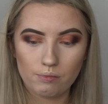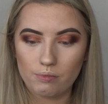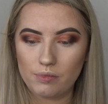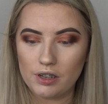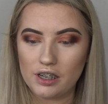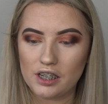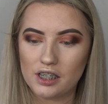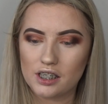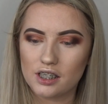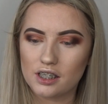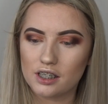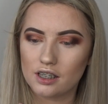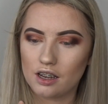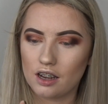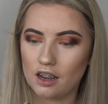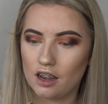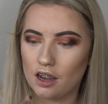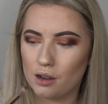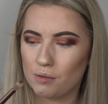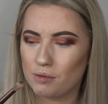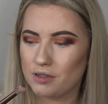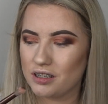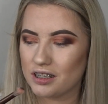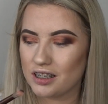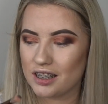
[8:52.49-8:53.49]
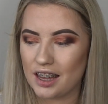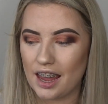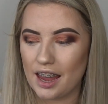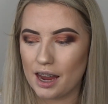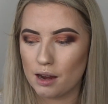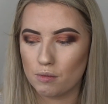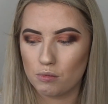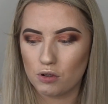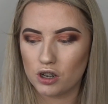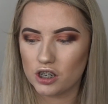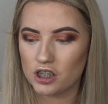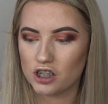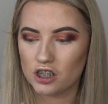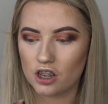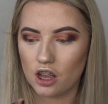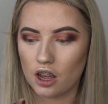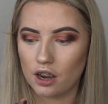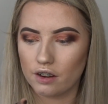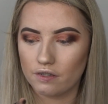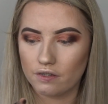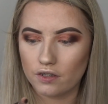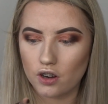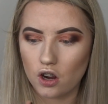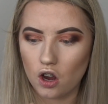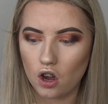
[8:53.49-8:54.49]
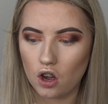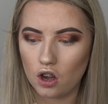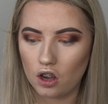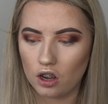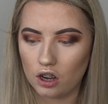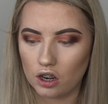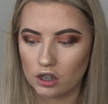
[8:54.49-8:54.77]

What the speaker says: this Urban Decay brush that I've got.